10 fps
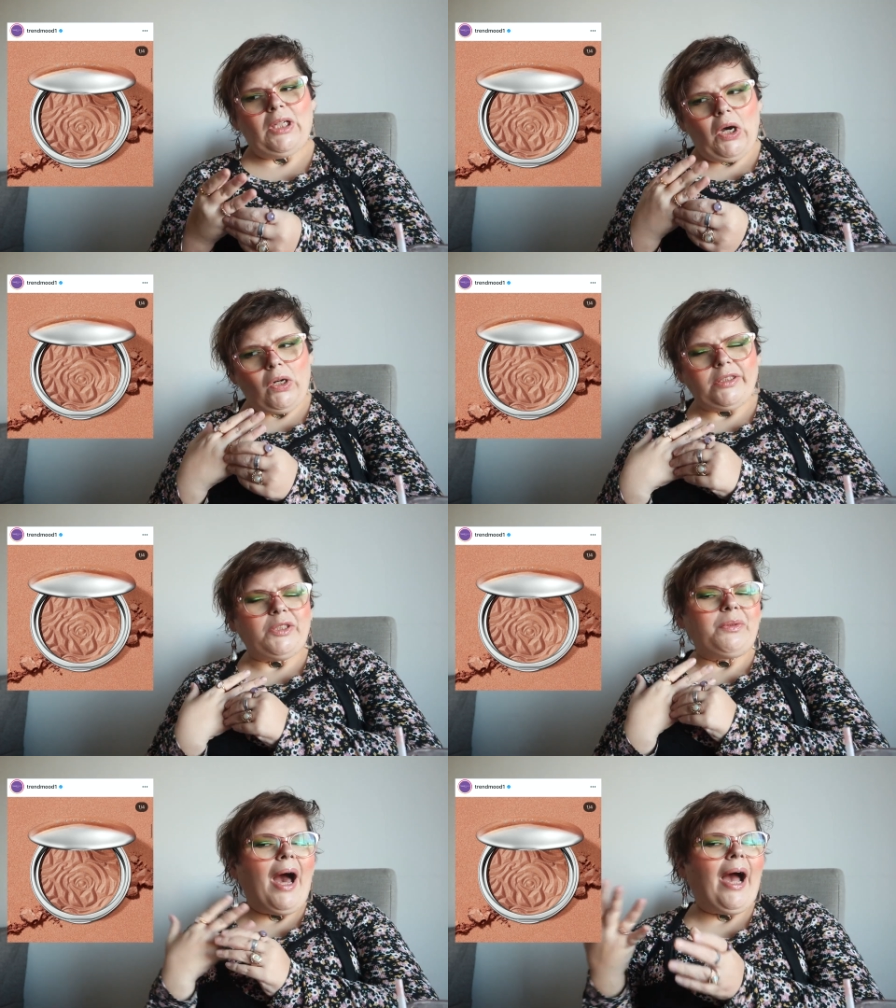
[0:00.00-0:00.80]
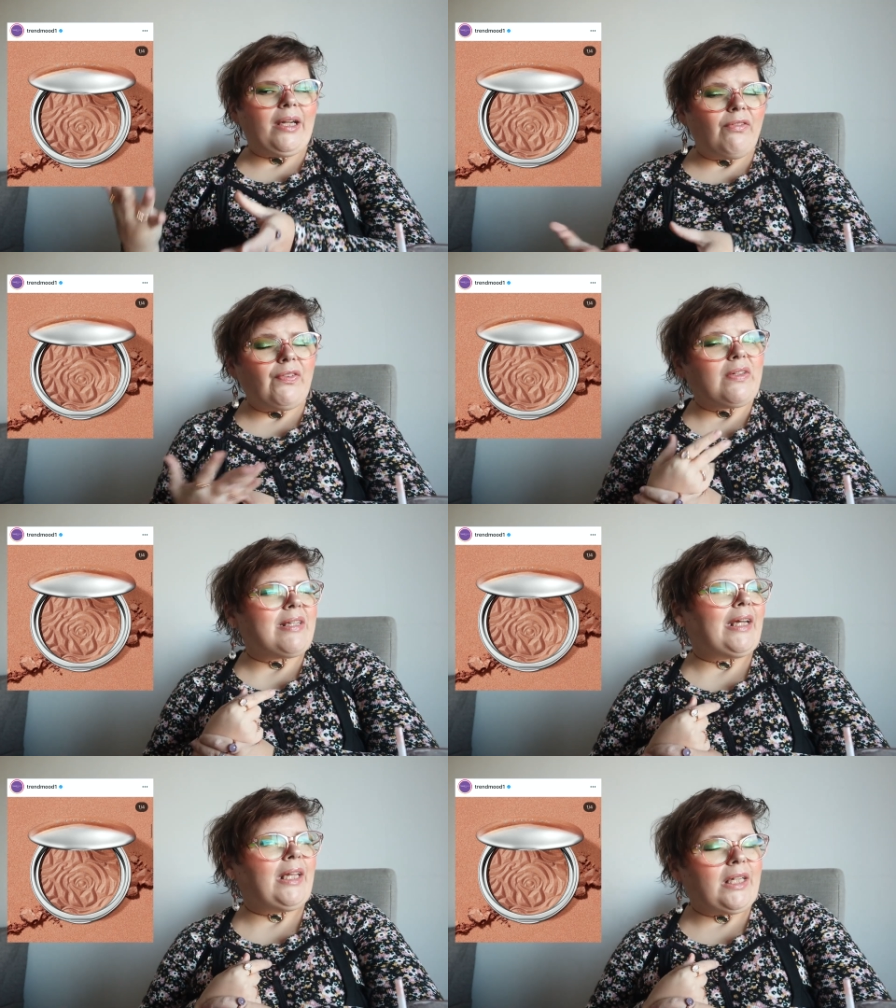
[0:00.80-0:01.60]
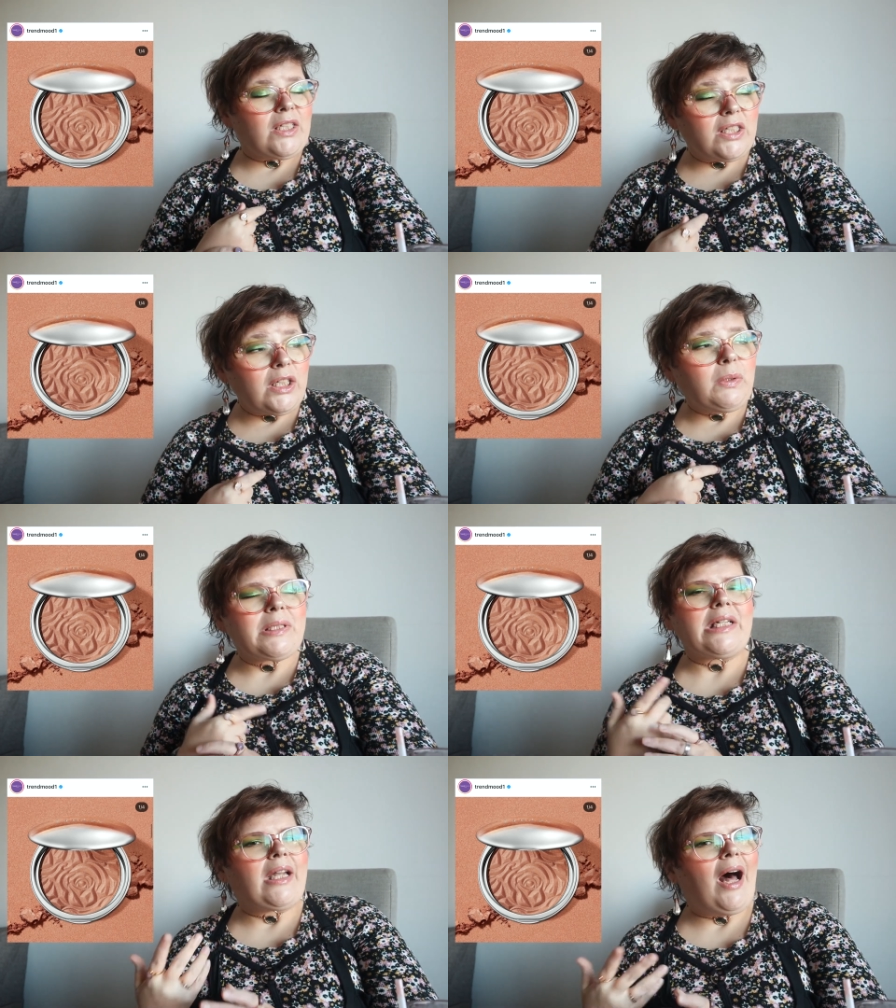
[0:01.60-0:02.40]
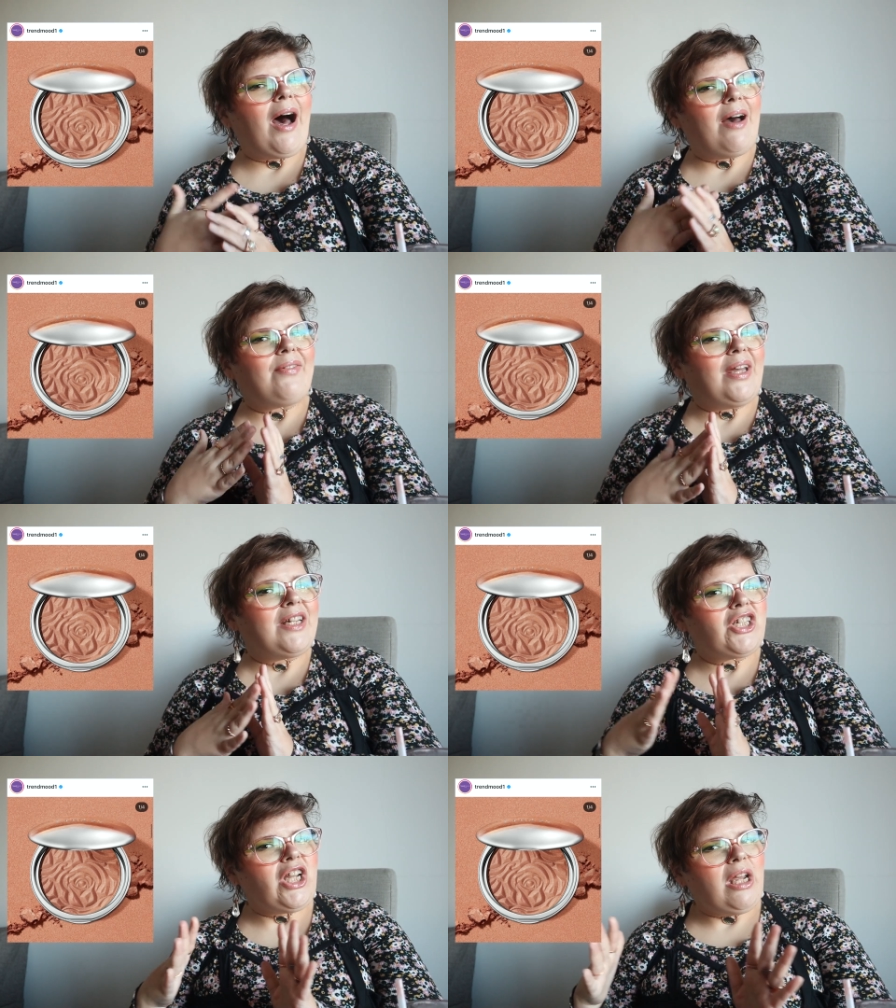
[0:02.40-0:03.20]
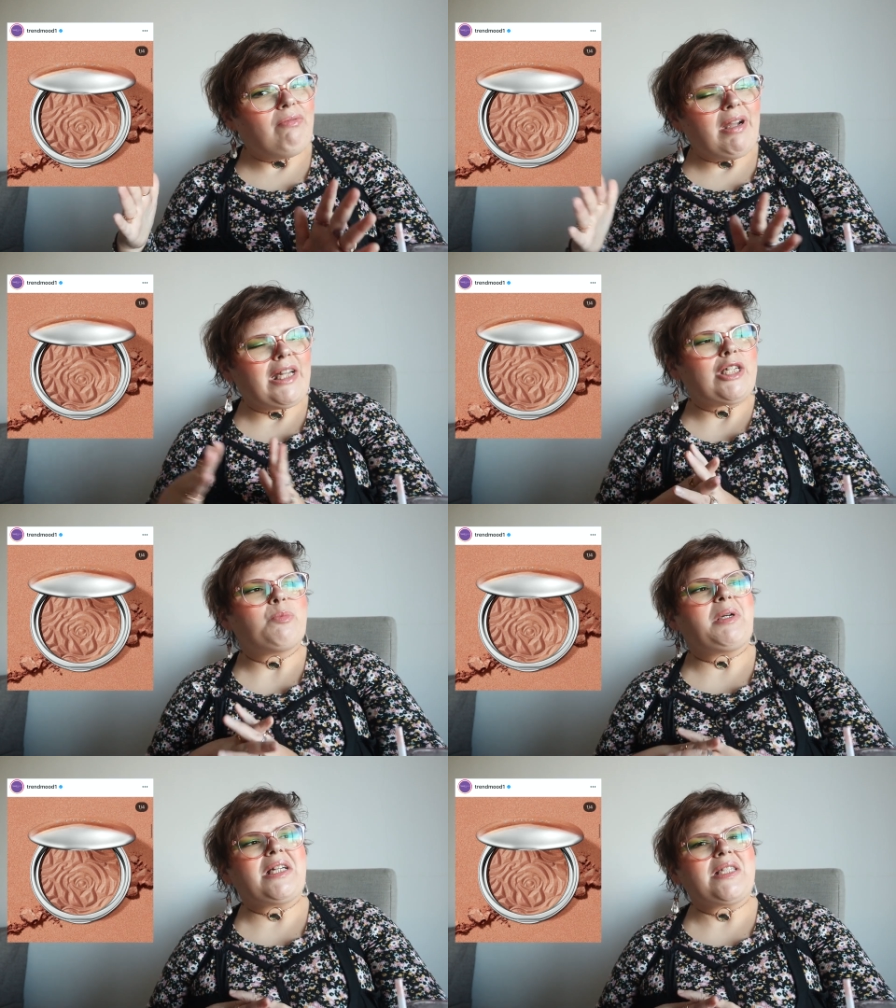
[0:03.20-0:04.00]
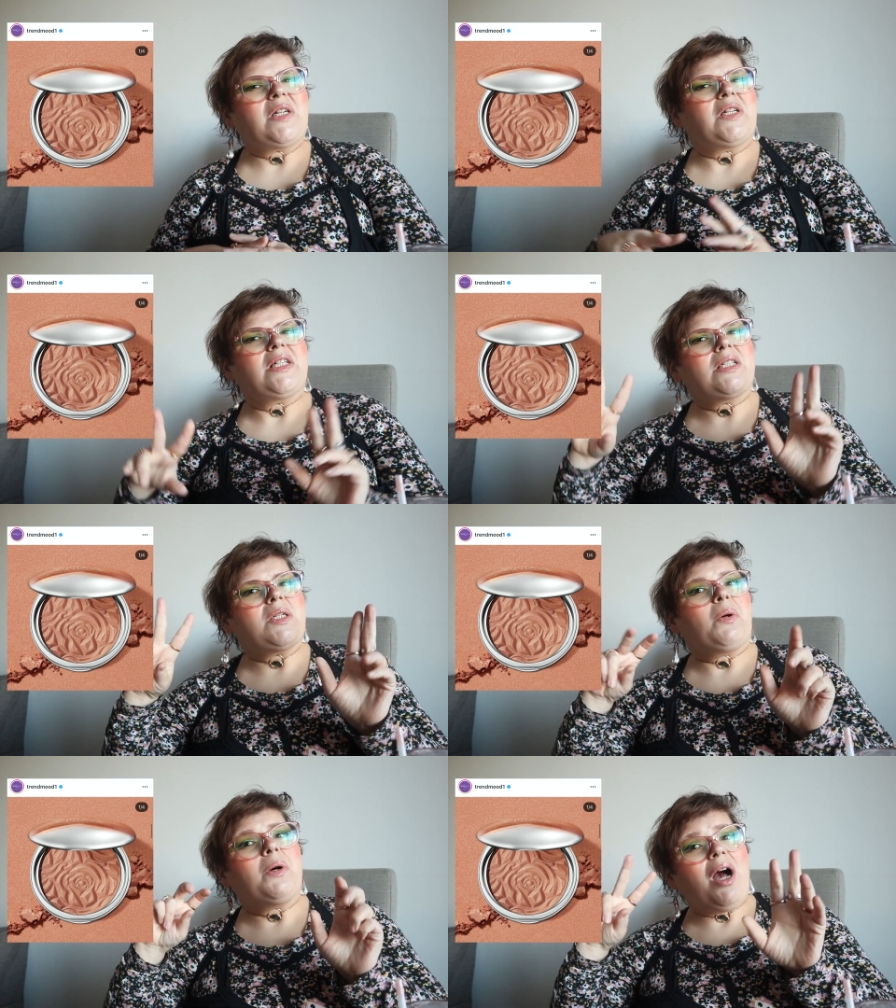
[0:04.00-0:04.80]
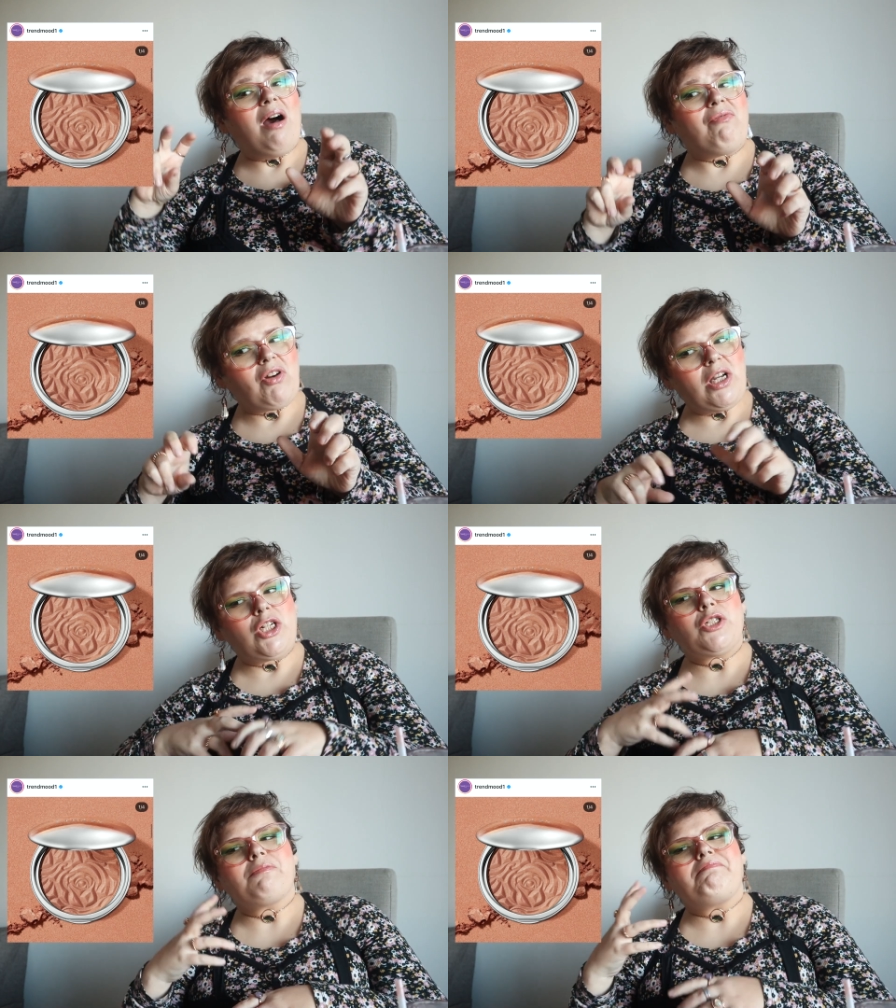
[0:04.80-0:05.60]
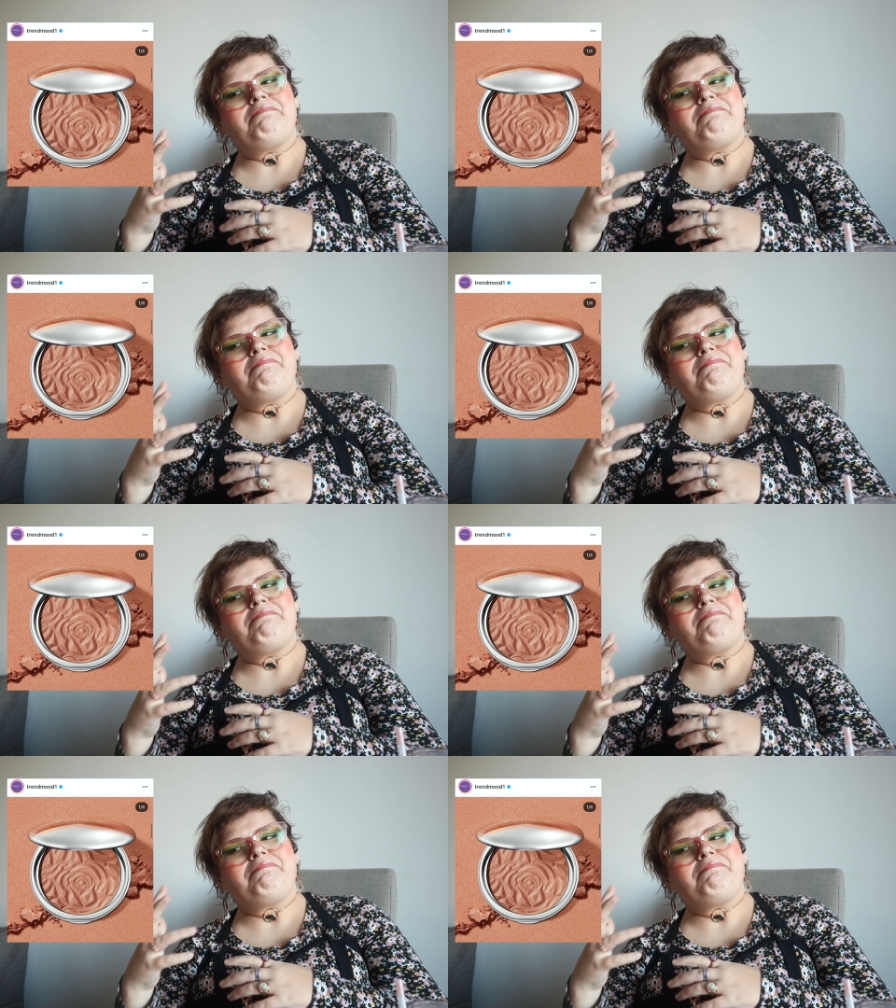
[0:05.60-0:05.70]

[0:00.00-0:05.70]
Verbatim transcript: Also kind of feels like an excuse to not have a shade range because there is no coverage.